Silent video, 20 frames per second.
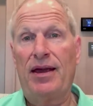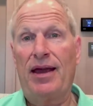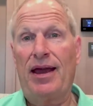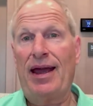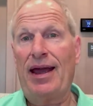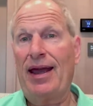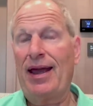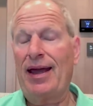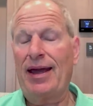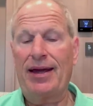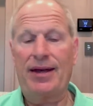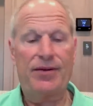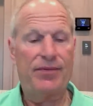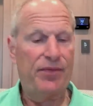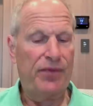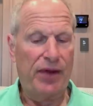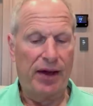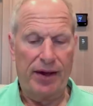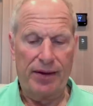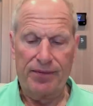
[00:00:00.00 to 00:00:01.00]
And
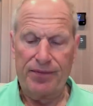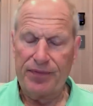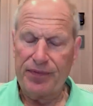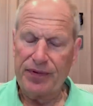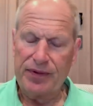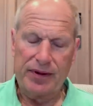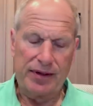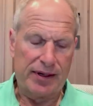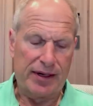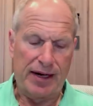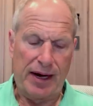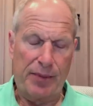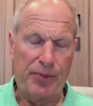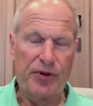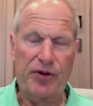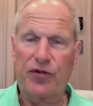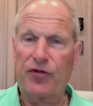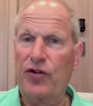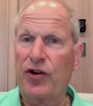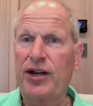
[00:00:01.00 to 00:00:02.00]
uh, a
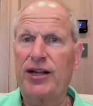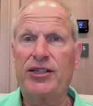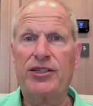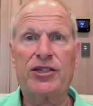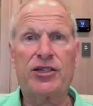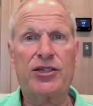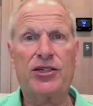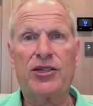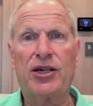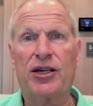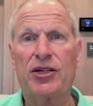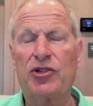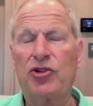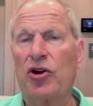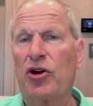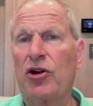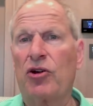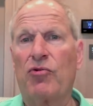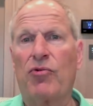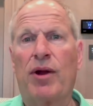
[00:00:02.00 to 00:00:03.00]
couple of phrases uh,
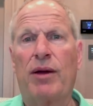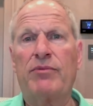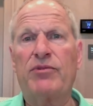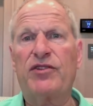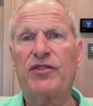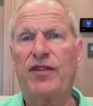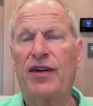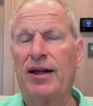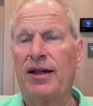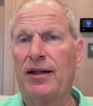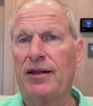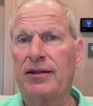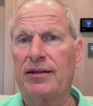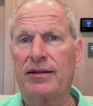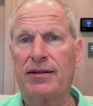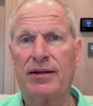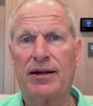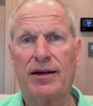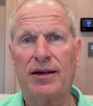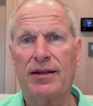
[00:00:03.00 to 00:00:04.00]
Donald Rumsfeld,
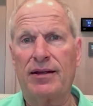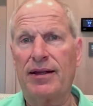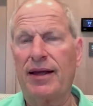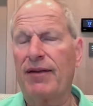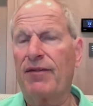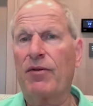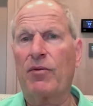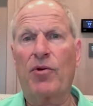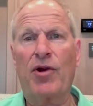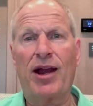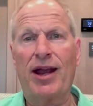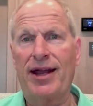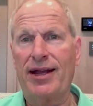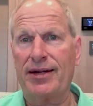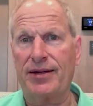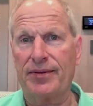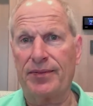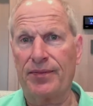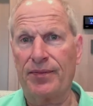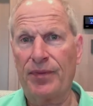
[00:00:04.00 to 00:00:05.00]
uh, love him or hate
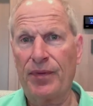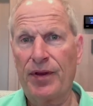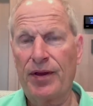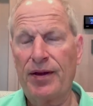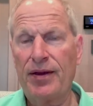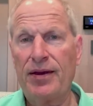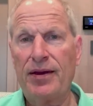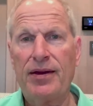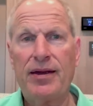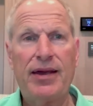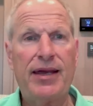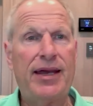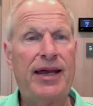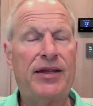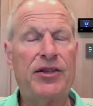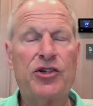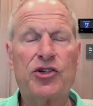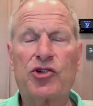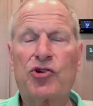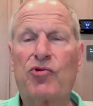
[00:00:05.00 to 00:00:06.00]
him, he
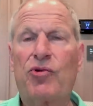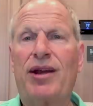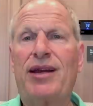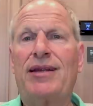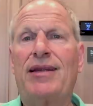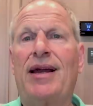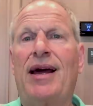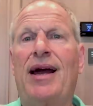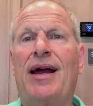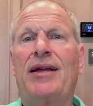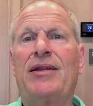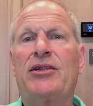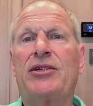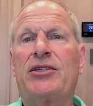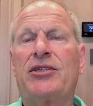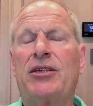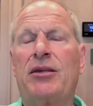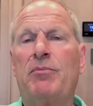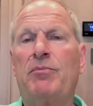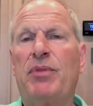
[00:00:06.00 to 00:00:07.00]
had this great line that
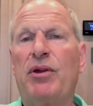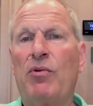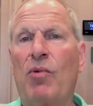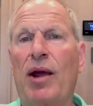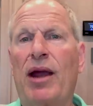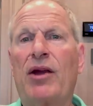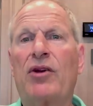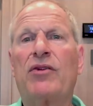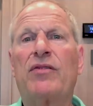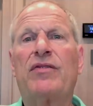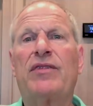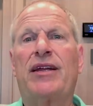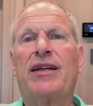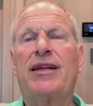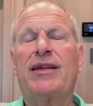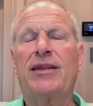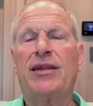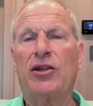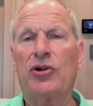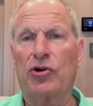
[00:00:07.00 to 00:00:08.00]
said, Beware of
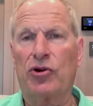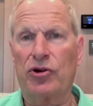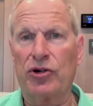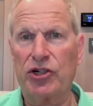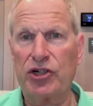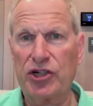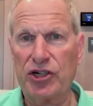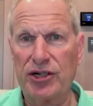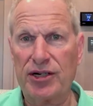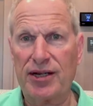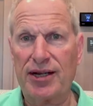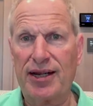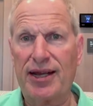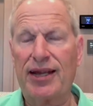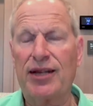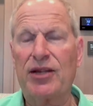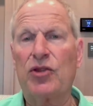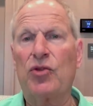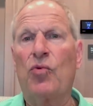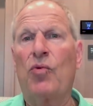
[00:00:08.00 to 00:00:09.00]
letting the urgent
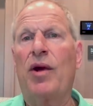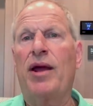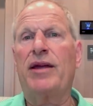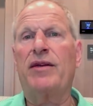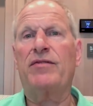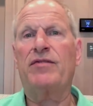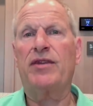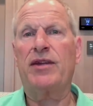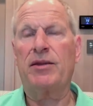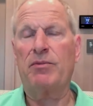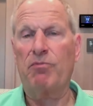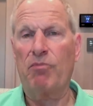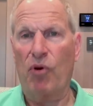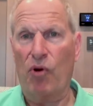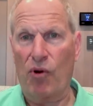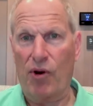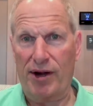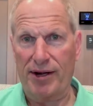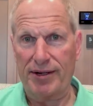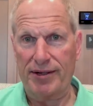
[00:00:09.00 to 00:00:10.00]
get in the way of the
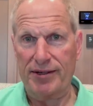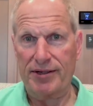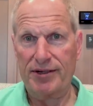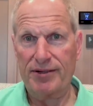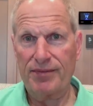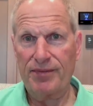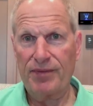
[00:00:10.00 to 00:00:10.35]
important.